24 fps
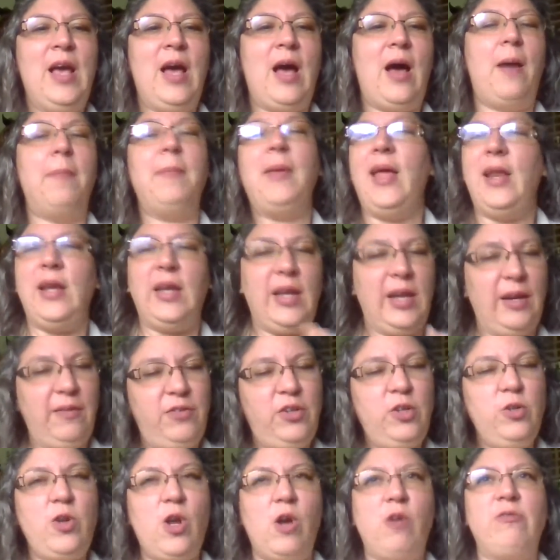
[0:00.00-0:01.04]
And
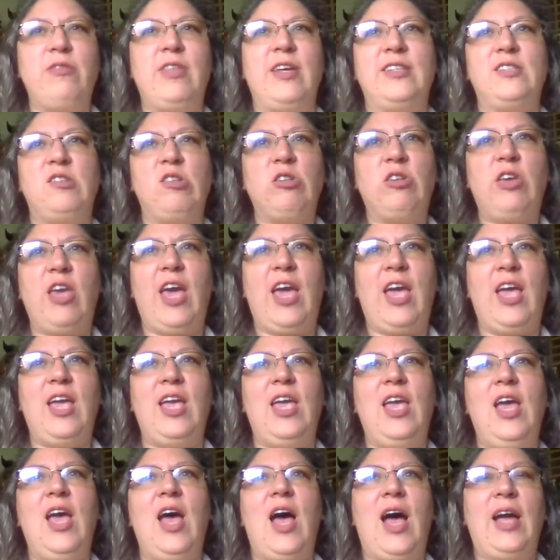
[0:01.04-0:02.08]
if you don't, that's
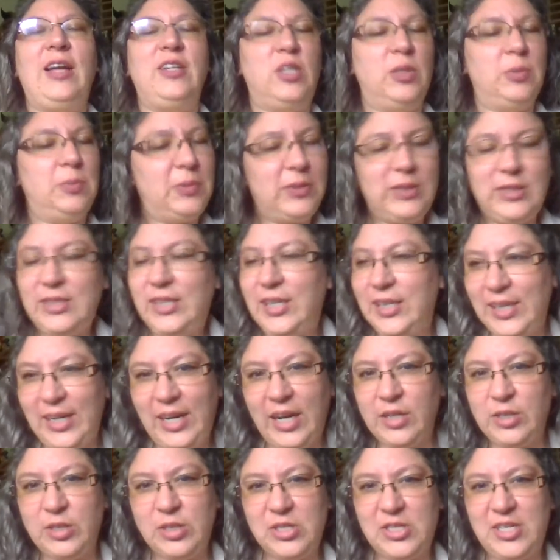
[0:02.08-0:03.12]
okay. I
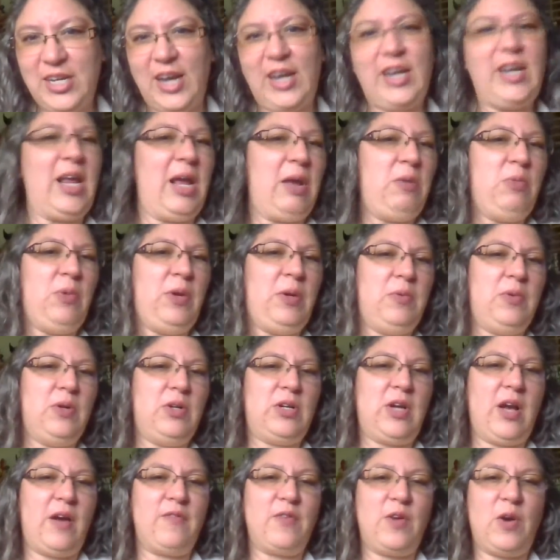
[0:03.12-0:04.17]
completely understand, and we
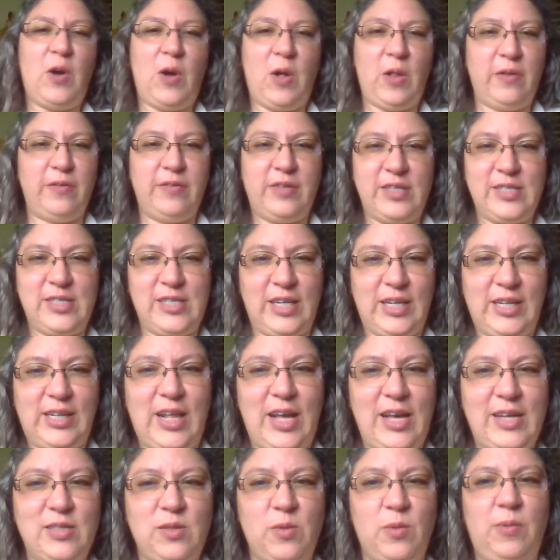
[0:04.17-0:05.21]
will cover all of this in
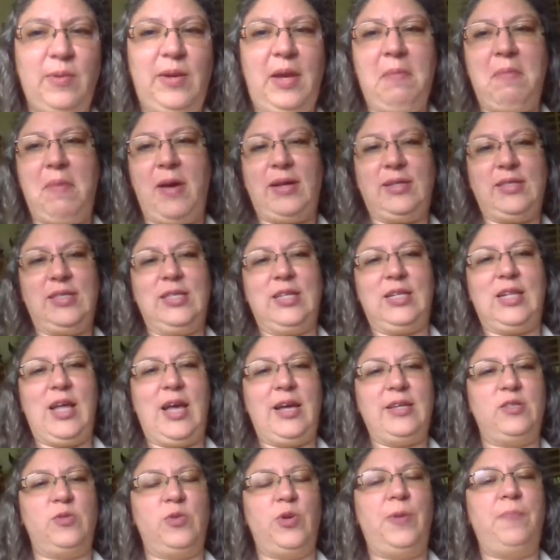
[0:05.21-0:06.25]
class when we get back to the
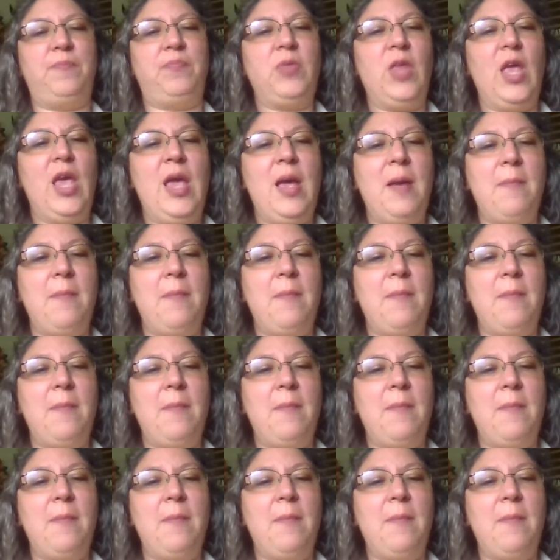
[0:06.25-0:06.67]
classroom.